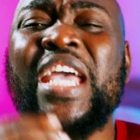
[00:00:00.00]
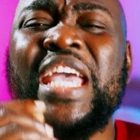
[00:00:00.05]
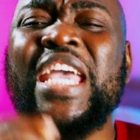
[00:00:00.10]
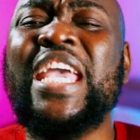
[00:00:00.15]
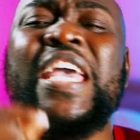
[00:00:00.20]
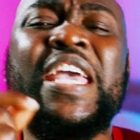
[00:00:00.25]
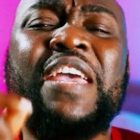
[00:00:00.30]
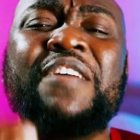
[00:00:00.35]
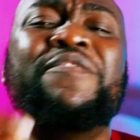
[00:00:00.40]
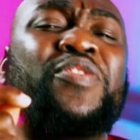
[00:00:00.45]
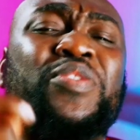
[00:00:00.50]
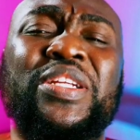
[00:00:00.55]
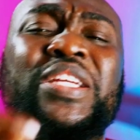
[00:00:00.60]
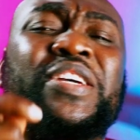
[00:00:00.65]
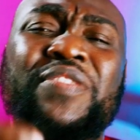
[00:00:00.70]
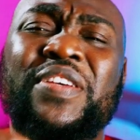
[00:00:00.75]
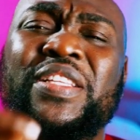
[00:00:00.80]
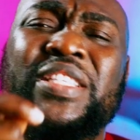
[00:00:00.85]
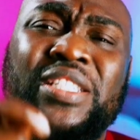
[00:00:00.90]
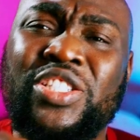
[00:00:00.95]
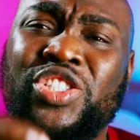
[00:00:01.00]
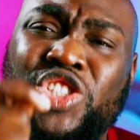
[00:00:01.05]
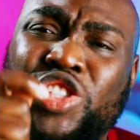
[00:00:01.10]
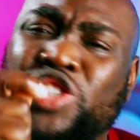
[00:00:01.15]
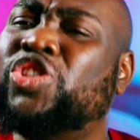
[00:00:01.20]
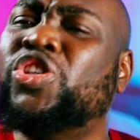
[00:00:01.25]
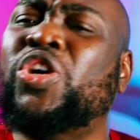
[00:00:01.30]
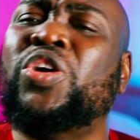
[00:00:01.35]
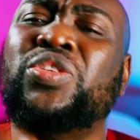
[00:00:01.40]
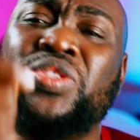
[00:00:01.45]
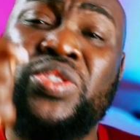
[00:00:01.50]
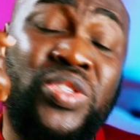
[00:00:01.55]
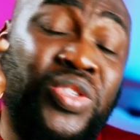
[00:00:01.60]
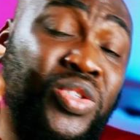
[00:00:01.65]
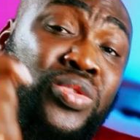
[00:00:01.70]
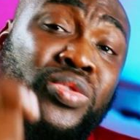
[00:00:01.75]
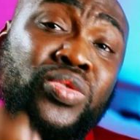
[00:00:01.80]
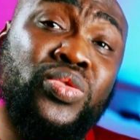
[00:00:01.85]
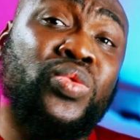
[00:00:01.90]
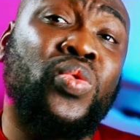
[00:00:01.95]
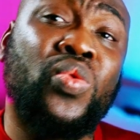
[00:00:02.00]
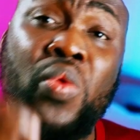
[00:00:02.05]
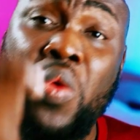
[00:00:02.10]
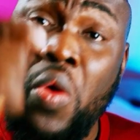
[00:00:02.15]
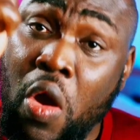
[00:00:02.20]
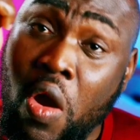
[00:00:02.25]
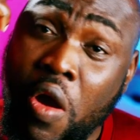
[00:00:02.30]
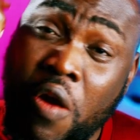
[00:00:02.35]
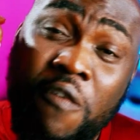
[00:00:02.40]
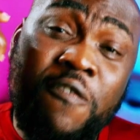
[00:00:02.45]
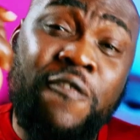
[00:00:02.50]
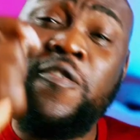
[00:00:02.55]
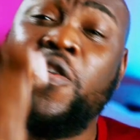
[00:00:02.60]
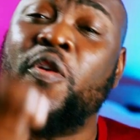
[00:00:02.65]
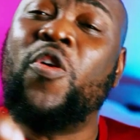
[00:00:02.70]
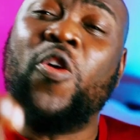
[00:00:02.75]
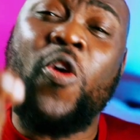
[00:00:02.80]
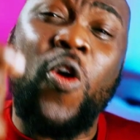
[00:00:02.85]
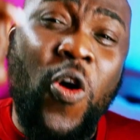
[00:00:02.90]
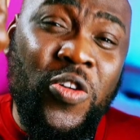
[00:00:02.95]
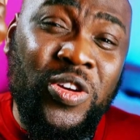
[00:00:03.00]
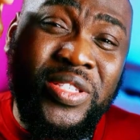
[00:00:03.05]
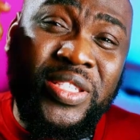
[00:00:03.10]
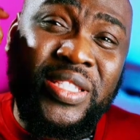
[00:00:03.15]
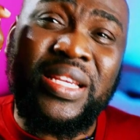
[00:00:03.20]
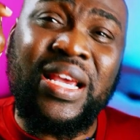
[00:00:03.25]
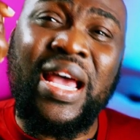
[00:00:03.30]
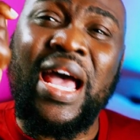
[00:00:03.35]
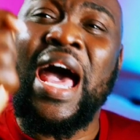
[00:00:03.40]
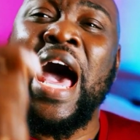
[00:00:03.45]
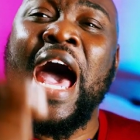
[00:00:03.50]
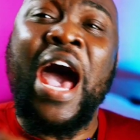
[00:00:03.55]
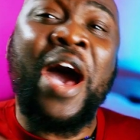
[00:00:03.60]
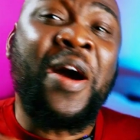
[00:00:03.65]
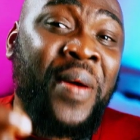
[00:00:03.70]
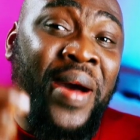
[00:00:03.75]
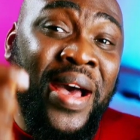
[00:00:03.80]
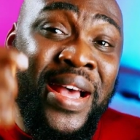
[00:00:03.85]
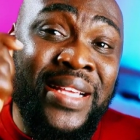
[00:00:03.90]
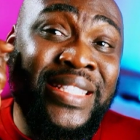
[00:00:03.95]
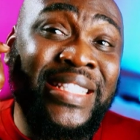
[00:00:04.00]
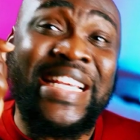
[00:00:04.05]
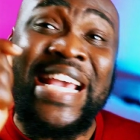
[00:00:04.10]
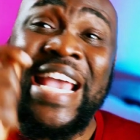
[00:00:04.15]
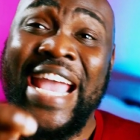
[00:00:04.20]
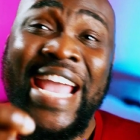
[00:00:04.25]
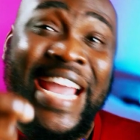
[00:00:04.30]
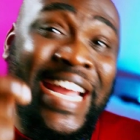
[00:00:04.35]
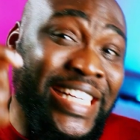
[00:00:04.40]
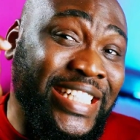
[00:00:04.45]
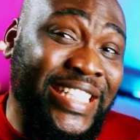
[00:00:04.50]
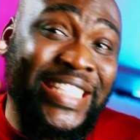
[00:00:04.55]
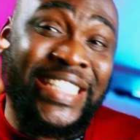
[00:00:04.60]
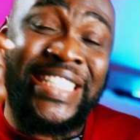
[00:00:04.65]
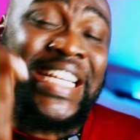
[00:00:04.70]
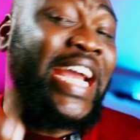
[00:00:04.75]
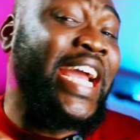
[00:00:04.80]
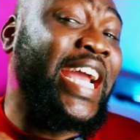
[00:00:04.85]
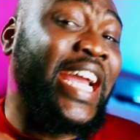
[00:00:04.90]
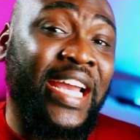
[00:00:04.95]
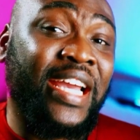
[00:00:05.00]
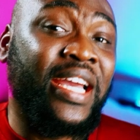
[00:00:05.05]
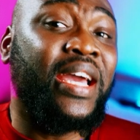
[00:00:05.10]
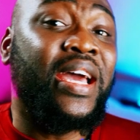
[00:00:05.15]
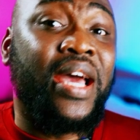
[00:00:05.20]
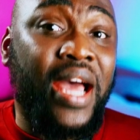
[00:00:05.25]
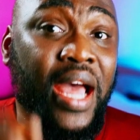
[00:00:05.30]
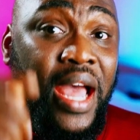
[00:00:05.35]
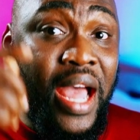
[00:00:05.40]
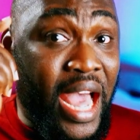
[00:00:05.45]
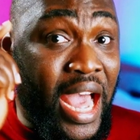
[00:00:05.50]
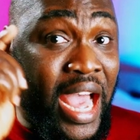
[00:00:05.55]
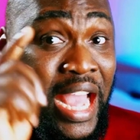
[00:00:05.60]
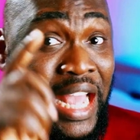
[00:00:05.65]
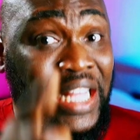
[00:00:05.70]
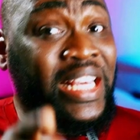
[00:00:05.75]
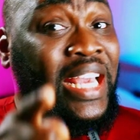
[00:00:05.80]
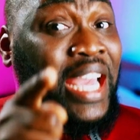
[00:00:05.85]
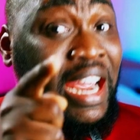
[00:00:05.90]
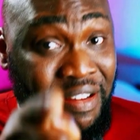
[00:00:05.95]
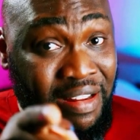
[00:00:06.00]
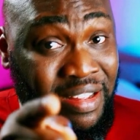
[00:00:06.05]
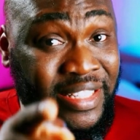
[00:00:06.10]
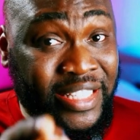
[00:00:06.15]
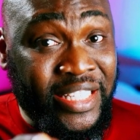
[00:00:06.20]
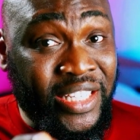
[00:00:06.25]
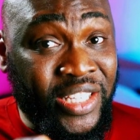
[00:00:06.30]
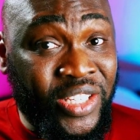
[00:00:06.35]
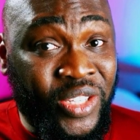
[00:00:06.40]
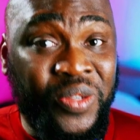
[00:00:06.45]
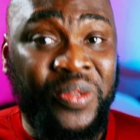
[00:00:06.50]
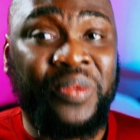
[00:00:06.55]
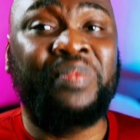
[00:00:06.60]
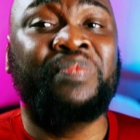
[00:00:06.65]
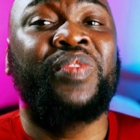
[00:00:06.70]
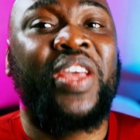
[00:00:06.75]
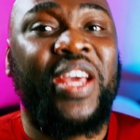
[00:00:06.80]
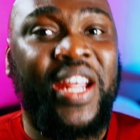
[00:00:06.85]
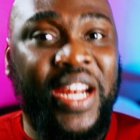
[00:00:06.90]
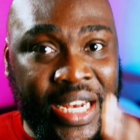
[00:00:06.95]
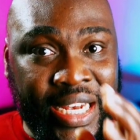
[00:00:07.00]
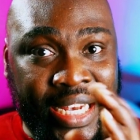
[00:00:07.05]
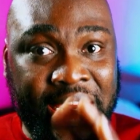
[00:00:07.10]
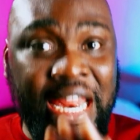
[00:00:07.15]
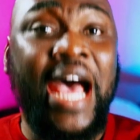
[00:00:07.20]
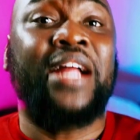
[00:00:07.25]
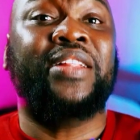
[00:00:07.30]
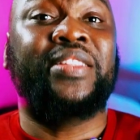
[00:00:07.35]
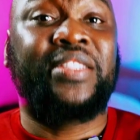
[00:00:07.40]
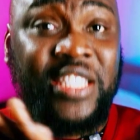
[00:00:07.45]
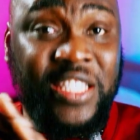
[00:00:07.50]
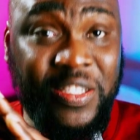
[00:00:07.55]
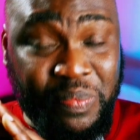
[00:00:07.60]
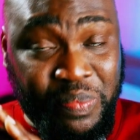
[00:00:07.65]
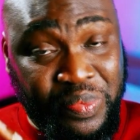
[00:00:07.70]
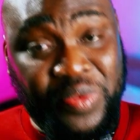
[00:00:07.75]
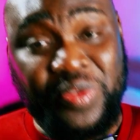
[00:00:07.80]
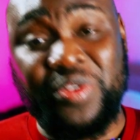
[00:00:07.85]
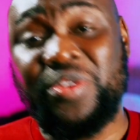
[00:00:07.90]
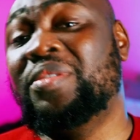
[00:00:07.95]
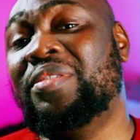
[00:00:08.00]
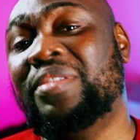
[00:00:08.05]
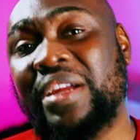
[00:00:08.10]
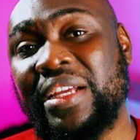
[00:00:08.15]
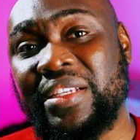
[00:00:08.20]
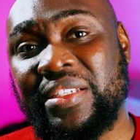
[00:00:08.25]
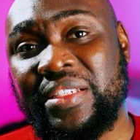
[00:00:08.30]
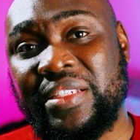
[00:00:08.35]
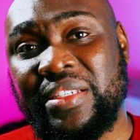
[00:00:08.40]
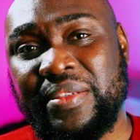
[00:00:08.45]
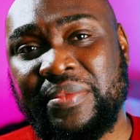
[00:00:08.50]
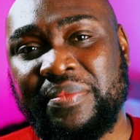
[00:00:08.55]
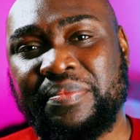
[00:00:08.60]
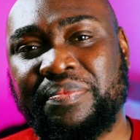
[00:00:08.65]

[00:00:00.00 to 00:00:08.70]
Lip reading: Even if it is just 2 focused hours a day, I guarantee you that's progress.